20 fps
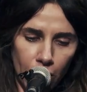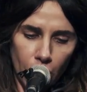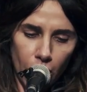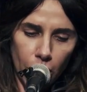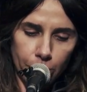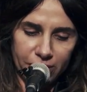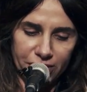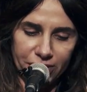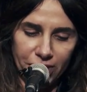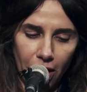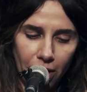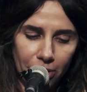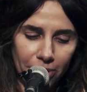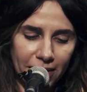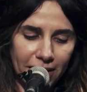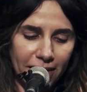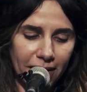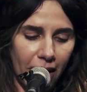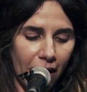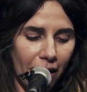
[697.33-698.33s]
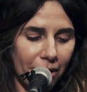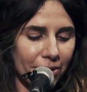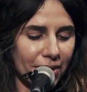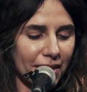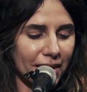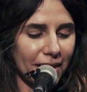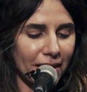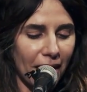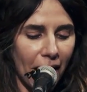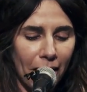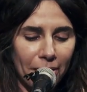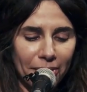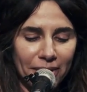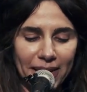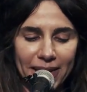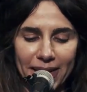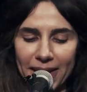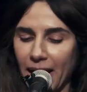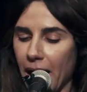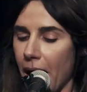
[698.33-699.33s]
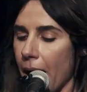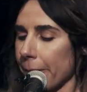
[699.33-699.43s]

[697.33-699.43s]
Oh, it's hurry, hurry, hurry.